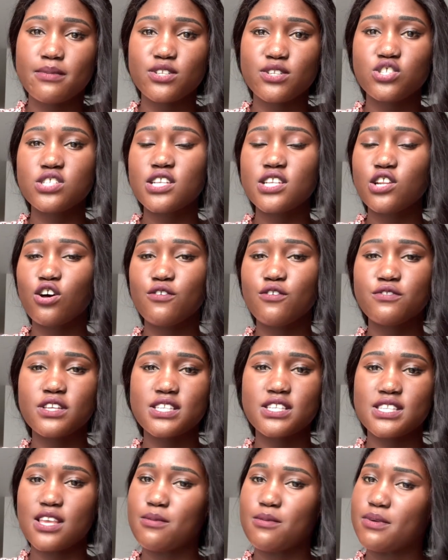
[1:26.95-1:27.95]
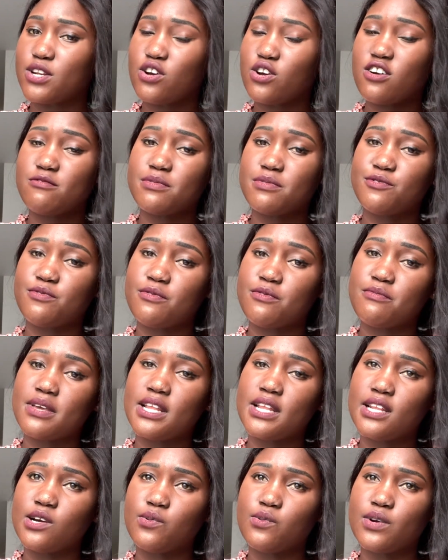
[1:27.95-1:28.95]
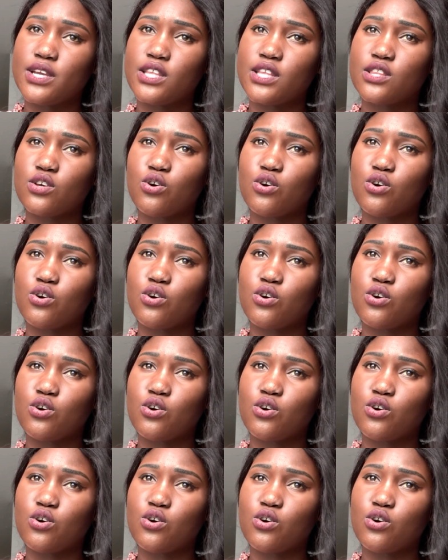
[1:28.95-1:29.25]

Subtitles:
and just a lot of things that you might not have been familiar with